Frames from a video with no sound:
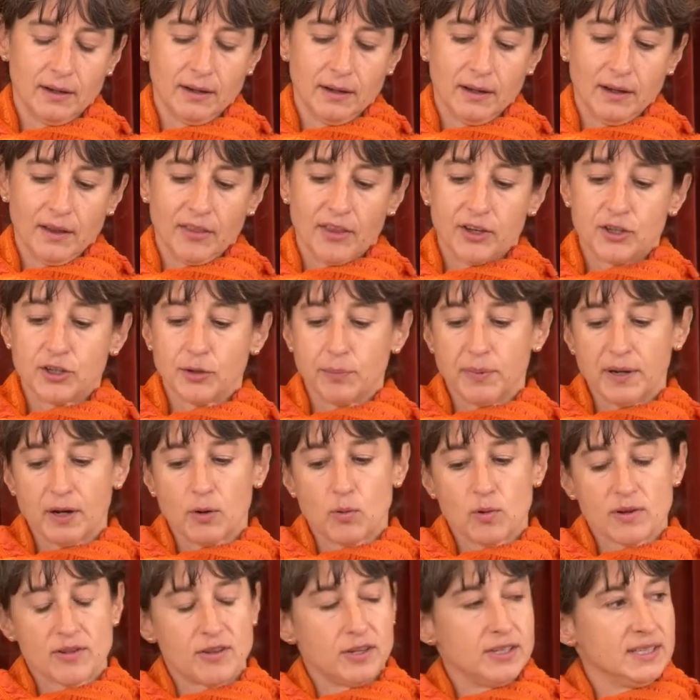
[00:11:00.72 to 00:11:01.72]
The topic
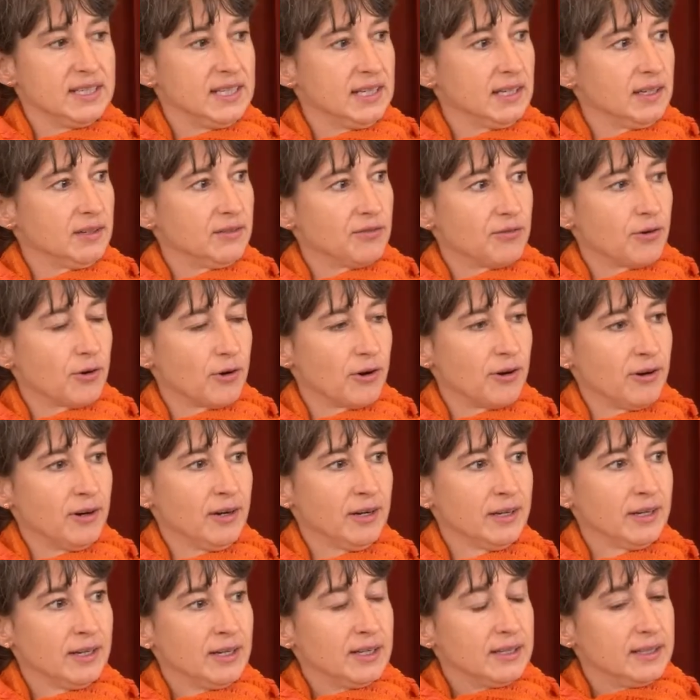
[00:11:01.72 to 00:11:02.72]
was the need for
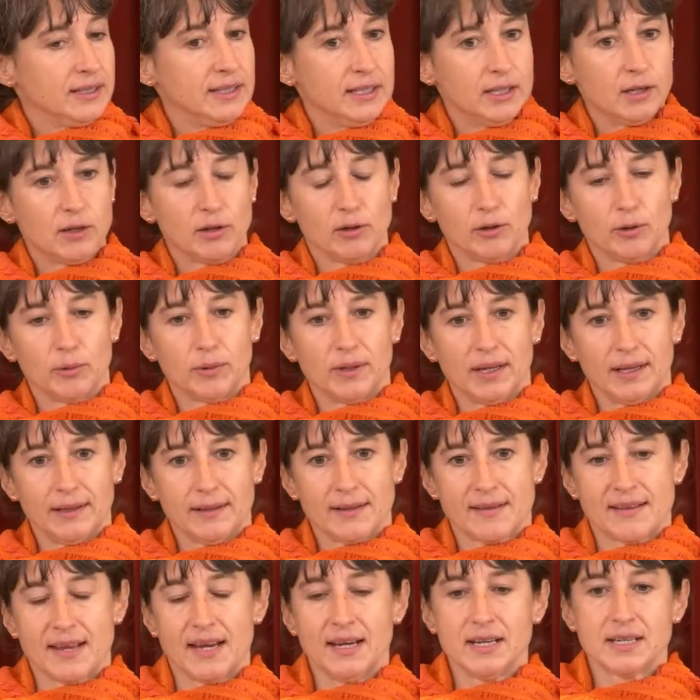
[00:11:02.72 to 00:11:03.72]

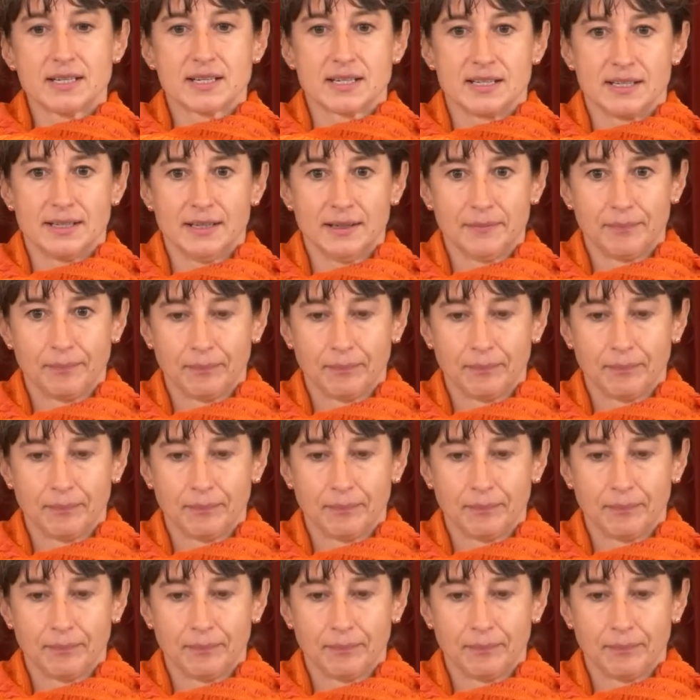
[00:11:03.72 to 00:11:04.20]
decolonialization.